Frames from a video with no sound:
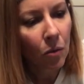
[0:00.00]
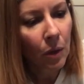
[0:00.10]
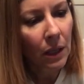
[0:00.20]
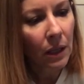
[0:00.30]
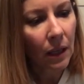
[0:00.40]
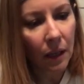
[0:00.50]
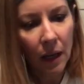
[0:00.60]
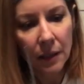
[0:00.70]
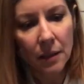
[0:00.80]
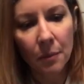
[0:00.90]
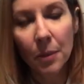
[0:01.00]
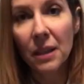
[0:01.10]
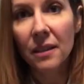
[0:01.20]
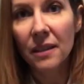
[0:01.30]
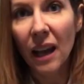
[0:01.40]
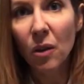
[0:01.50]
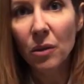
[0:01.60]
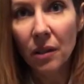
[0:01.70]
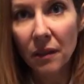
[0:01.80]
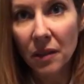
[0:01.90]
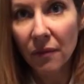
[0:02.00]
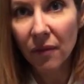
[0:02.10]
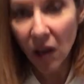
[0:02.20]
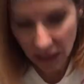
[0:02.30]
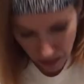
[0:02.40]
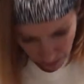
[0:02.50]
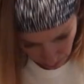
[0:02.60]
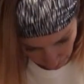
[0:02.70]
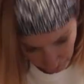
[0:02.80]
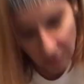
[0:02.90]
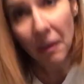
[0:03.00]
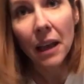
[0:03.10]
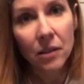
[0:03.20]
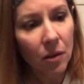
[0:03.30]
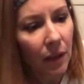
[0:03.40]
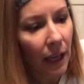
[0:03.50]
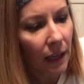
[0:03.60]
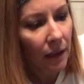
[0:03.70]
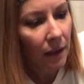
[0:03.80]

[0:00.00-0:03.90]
We can cut some pieces out. If some fall out, that's okay.